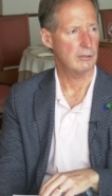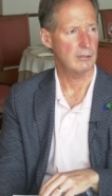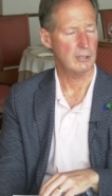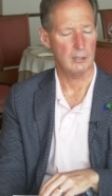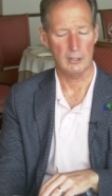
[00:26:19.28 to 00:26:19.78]

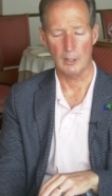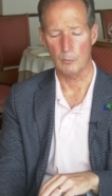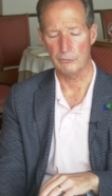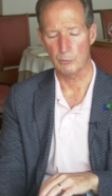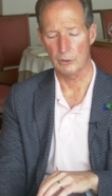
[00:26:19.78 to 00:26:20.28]
and, and that
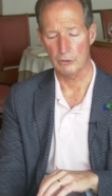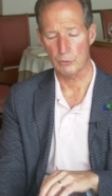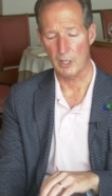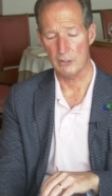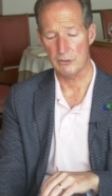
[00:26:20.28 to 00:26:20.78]
was really
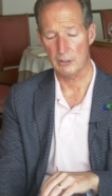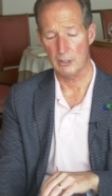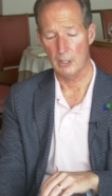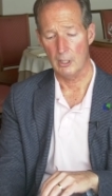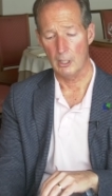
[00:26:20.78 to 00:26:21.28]
tragic.
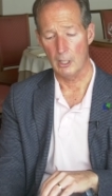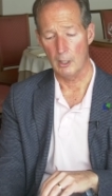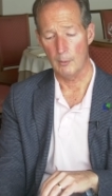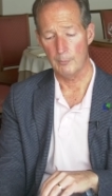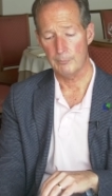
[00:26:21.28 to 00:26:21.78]

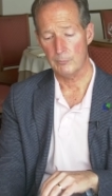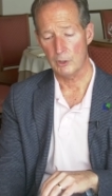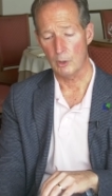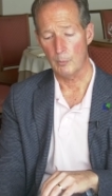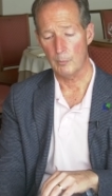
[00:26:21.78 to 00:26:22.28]
Um,
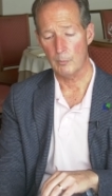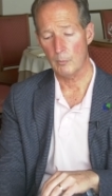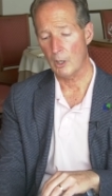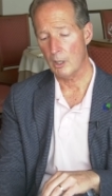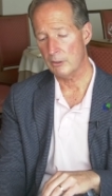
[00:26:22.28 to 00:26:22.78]
you know,
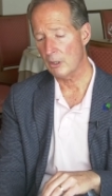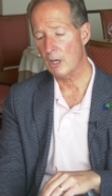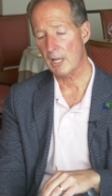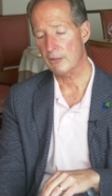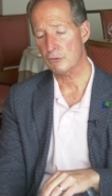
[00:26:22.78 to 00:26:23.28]

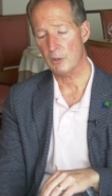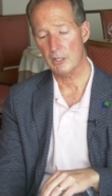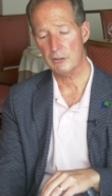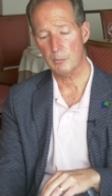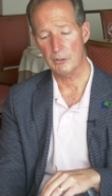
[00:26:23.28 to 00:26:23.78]
not as
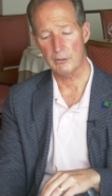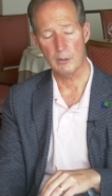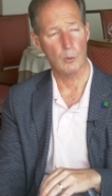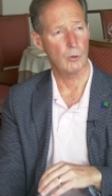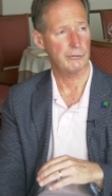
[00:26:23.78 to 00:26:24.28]
tragic,
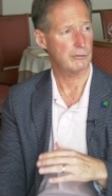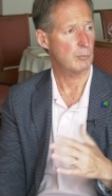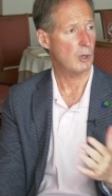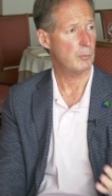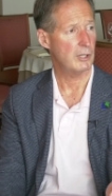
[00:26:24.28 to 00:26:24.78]
but there was a
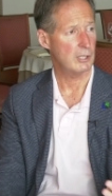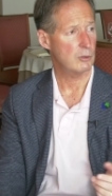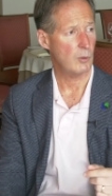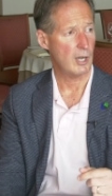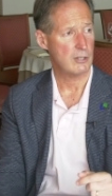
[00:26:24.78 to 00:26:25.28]
small plane
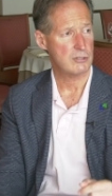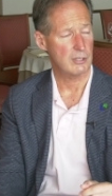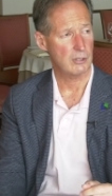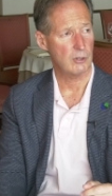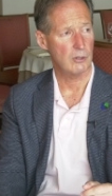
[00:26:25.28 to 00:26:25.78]
crash
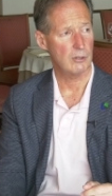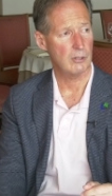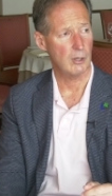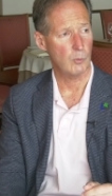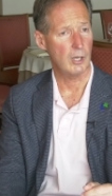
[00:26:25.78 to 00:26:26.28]
that
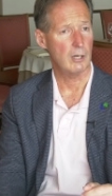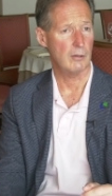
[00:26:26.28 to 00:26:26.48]
occurred uh, right